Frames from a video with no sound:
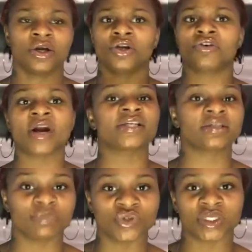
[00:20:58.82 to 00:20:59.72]
crazy
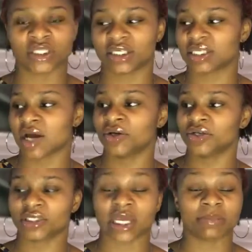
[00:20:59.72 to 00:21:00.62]
music that's out here
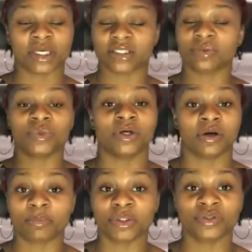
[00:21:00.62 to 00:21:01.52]
today, because it'll
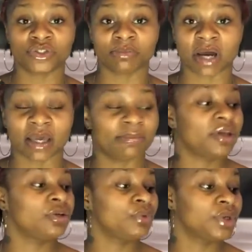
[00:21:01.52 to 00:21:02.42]
pollute your mind, make
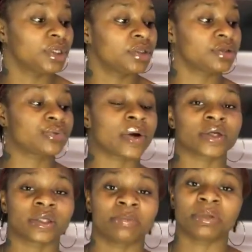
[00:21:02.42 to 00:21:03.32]
you want to get to
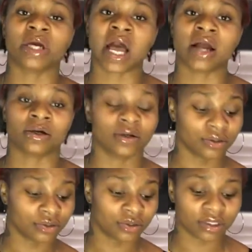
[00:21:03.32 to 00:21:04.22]
twerking and be a hot girl,
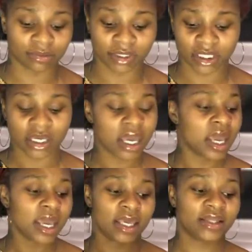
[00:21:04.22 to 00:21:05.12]
you know what I mean?
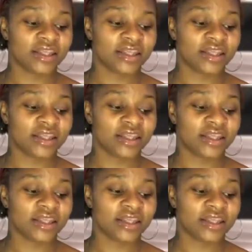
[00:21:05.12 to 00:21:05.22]
And